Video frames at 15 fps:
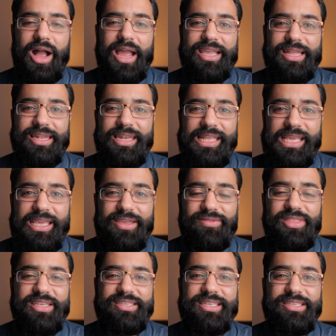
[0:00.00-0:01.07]
I can
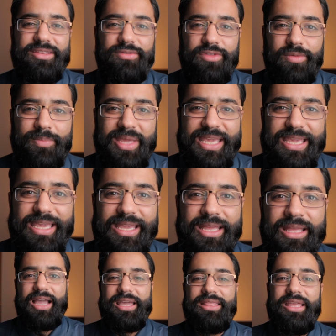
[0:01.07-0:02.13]
leave, this isn't for me.
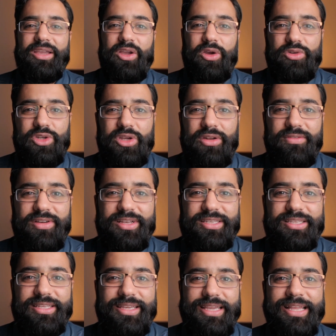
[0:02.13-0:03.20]
I can then go to
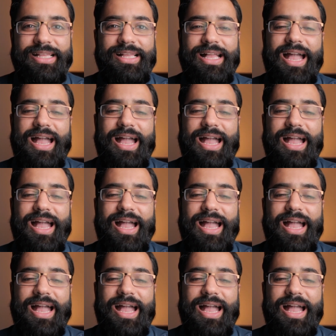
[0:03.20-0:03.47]
university.